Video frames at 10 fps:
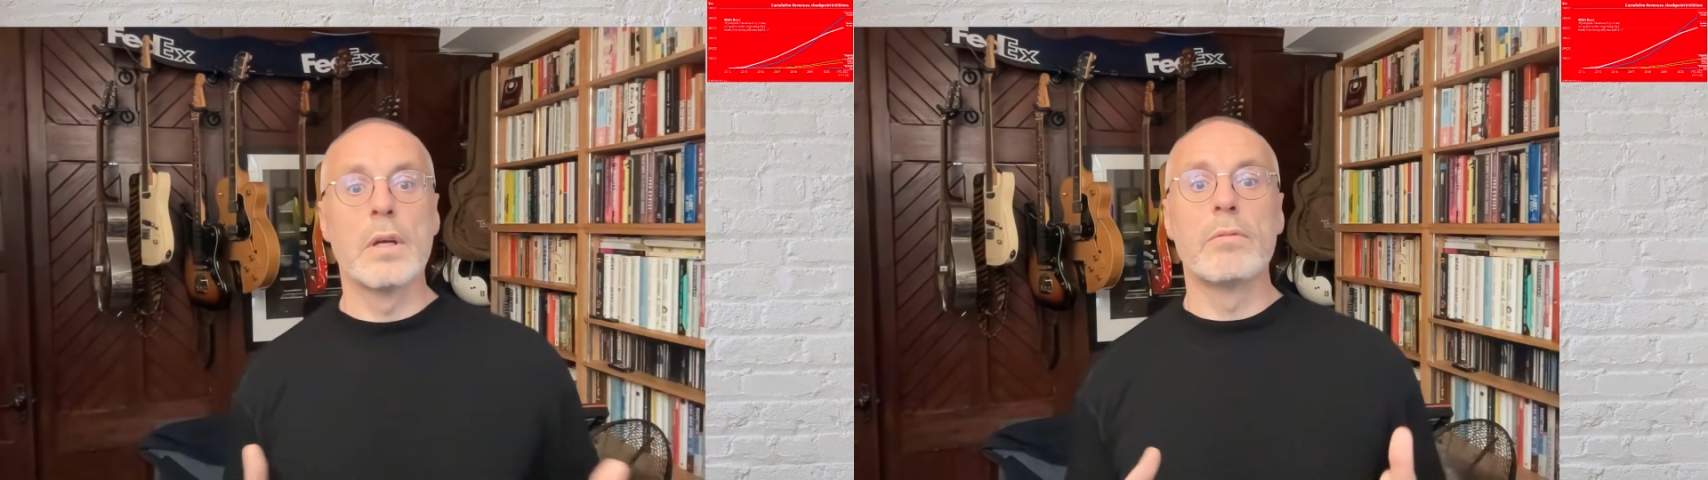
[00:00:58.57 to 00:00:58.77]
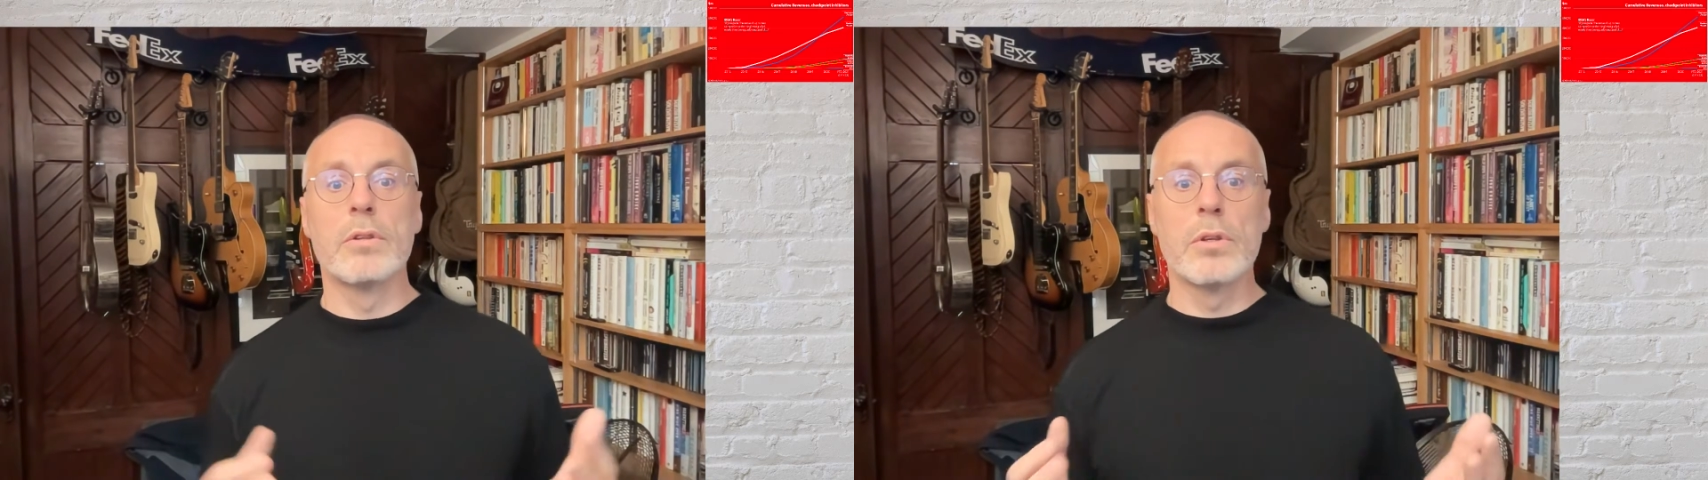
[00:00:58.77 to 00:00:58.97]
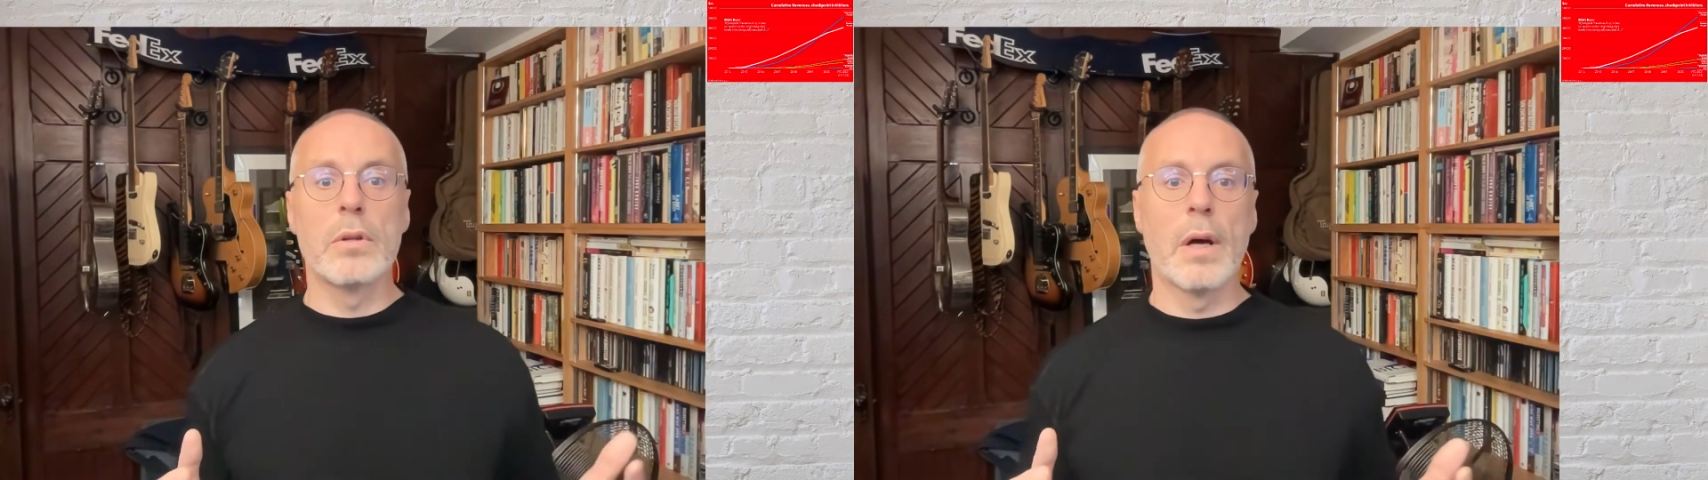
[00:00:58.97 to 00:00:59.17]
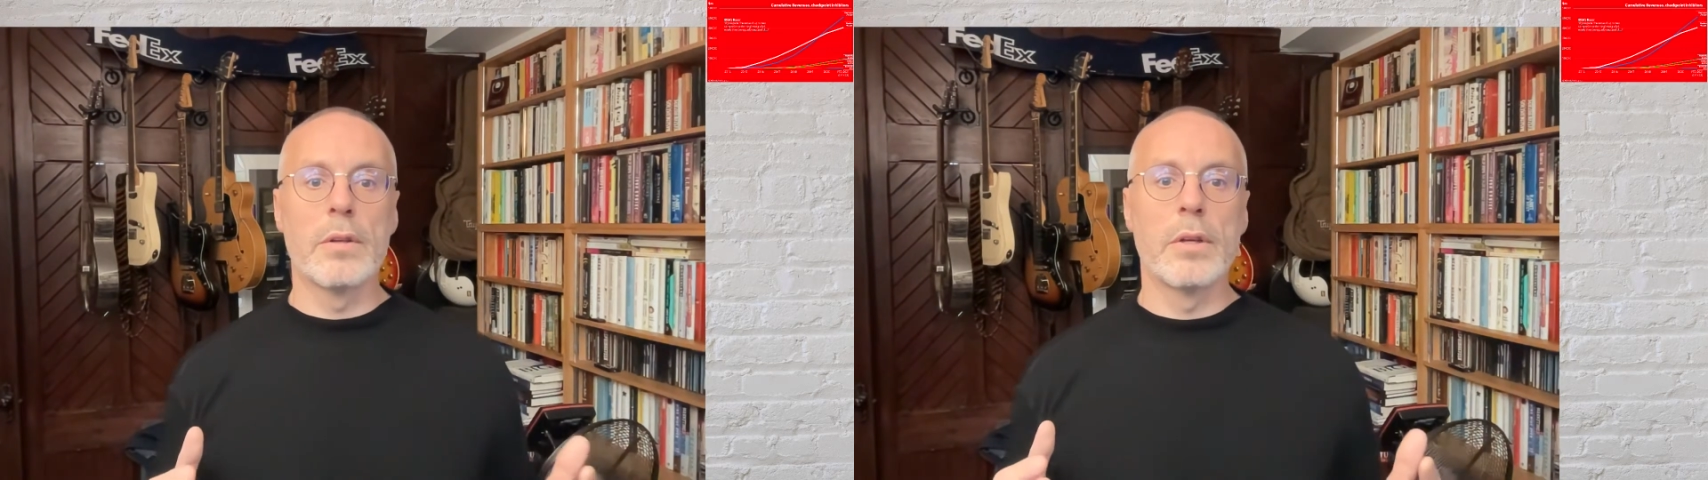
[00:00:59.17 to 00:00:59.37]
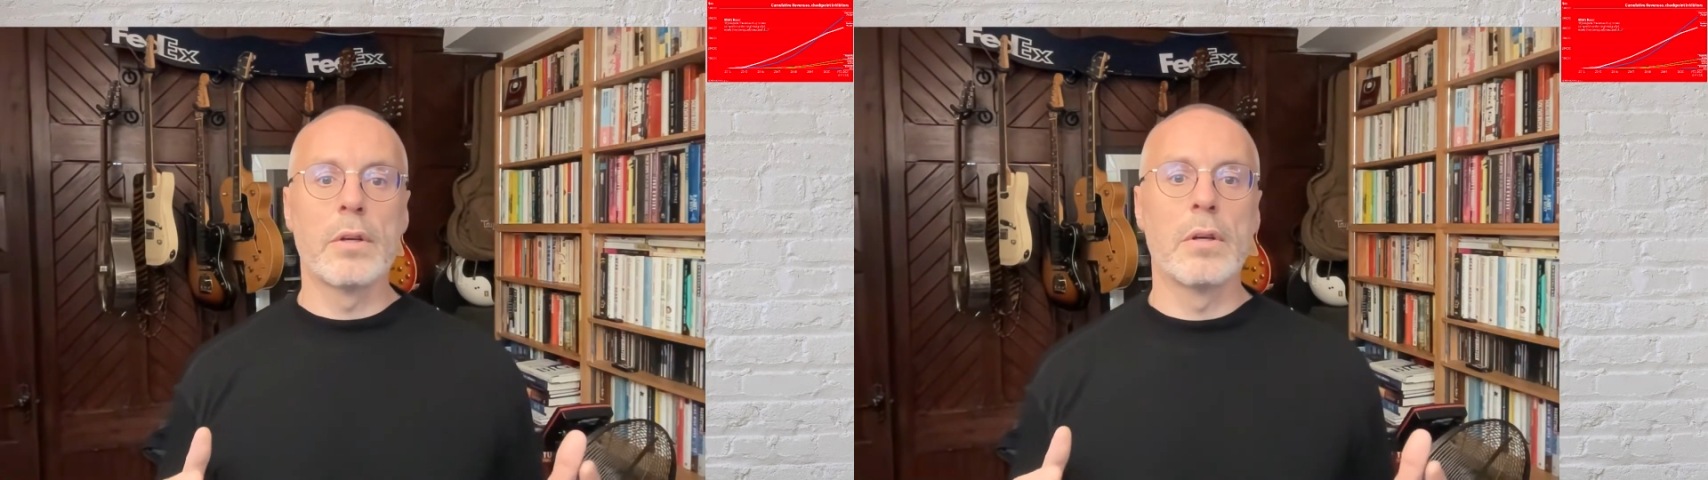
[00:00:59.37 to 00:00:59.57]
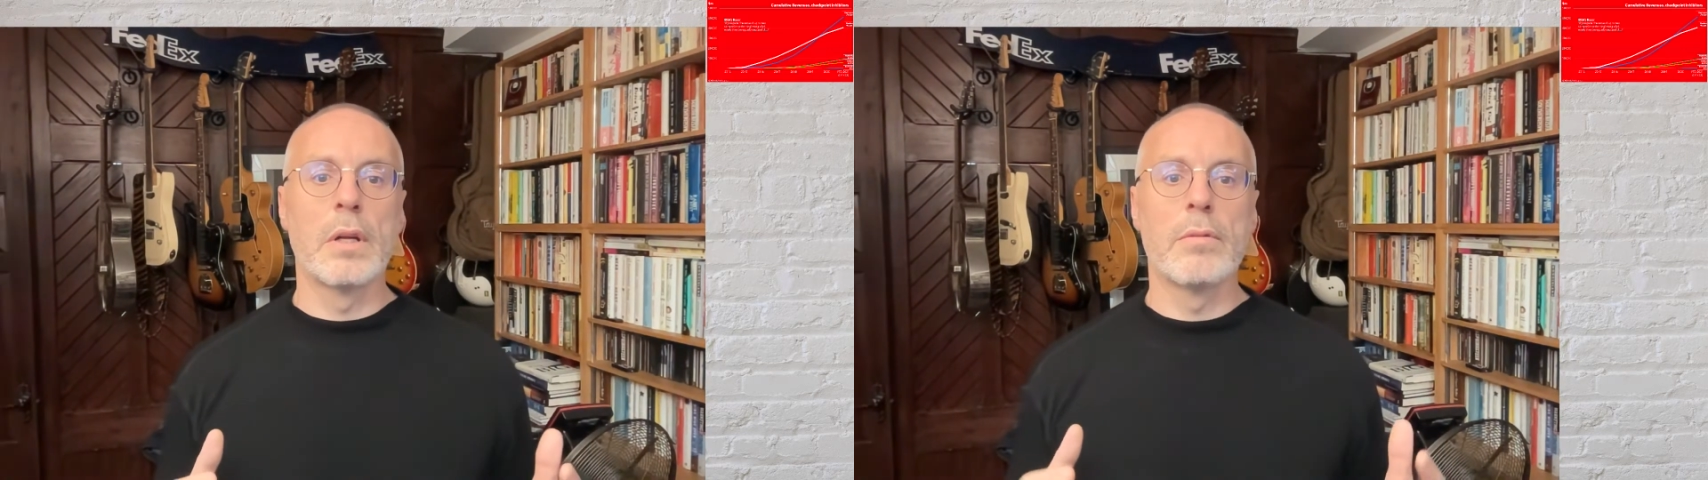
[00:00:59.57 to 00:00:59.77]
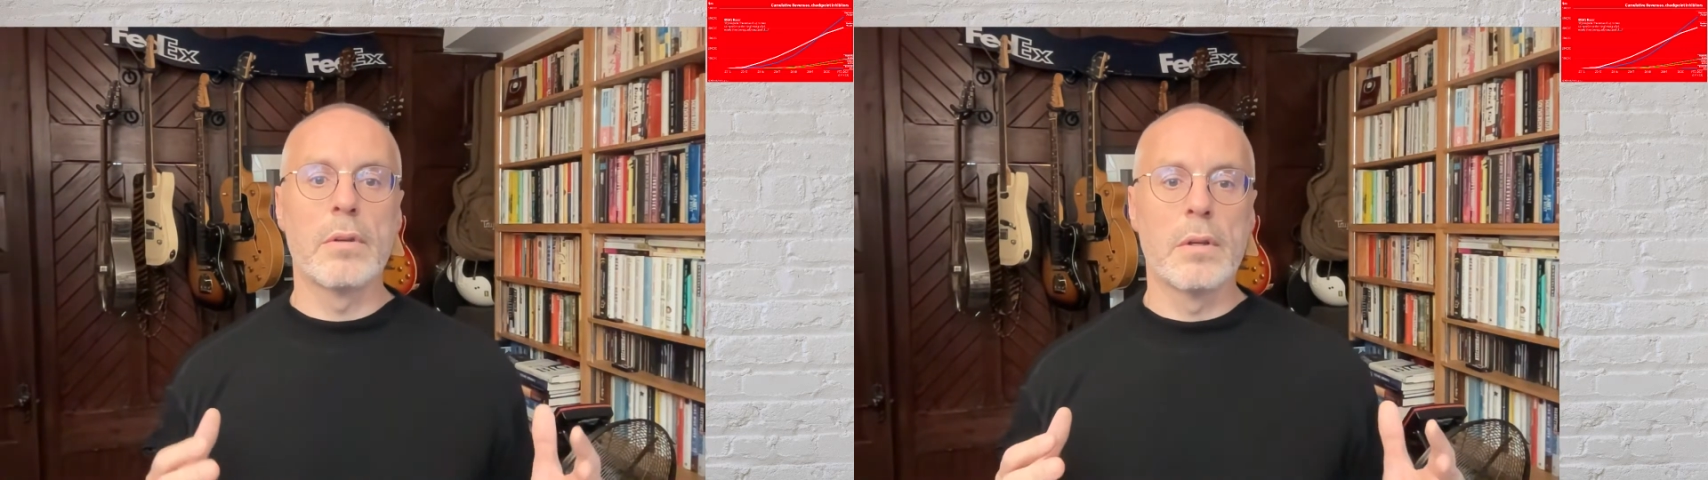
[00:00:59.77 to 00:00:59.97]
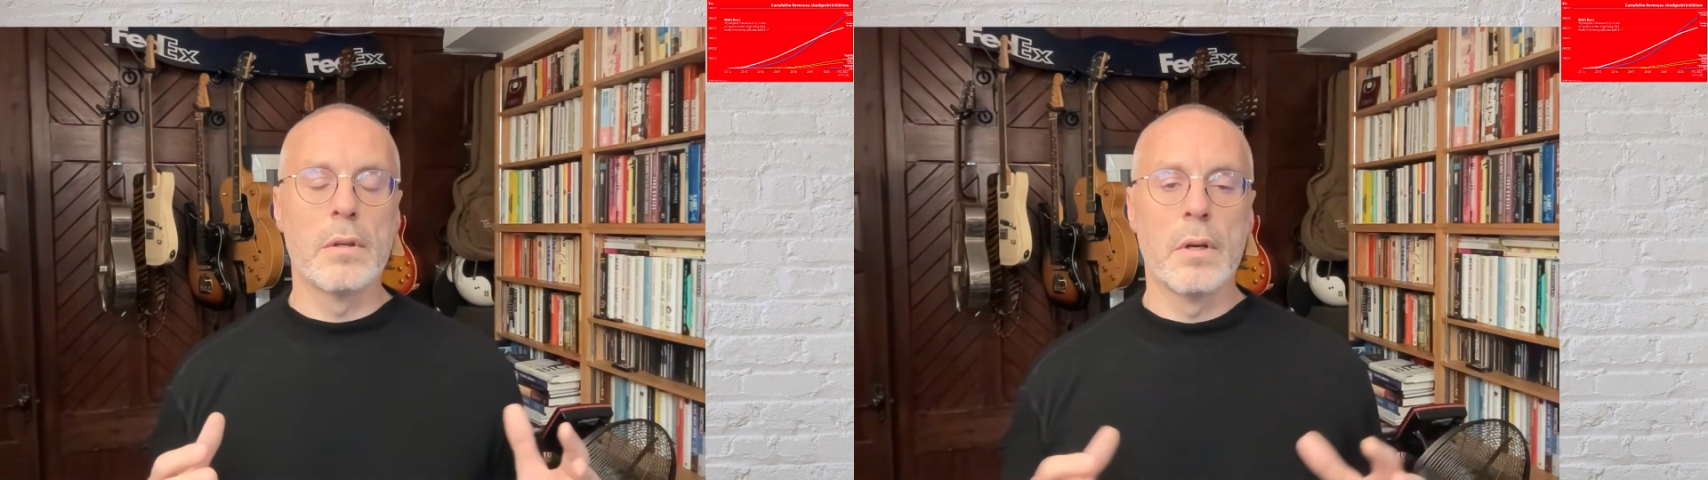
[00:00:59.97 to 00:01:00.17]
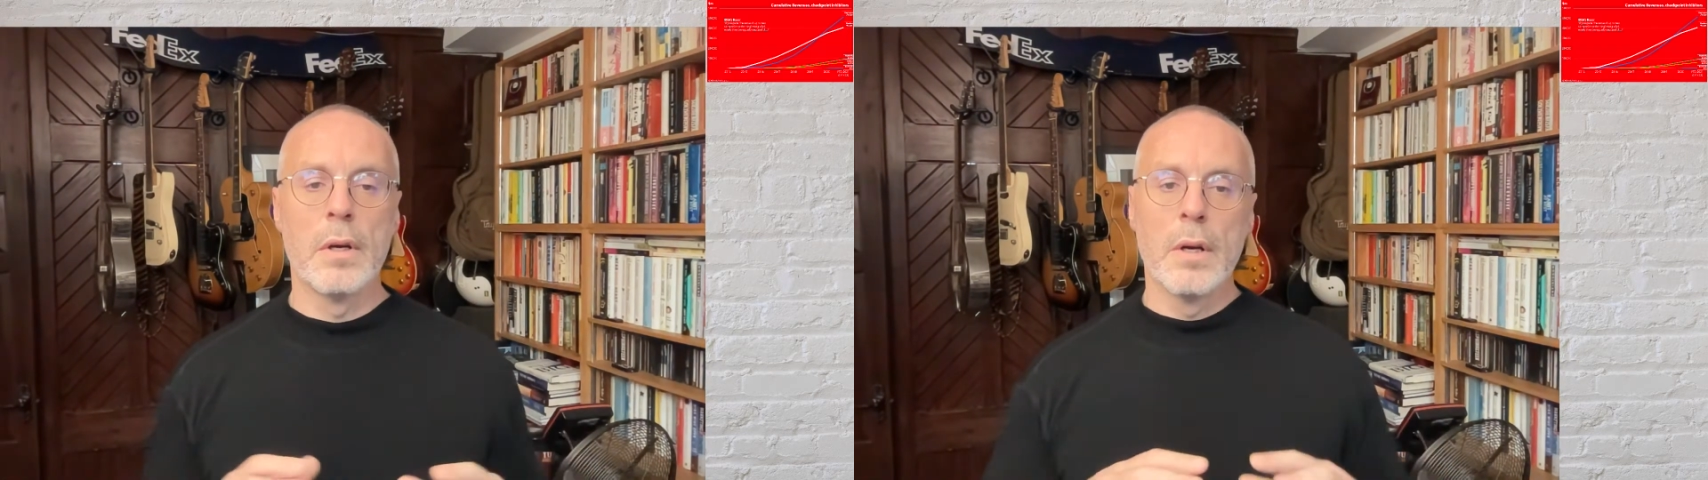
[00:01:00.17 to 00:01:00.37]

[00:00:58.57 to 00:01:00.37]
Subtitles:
even do that you could even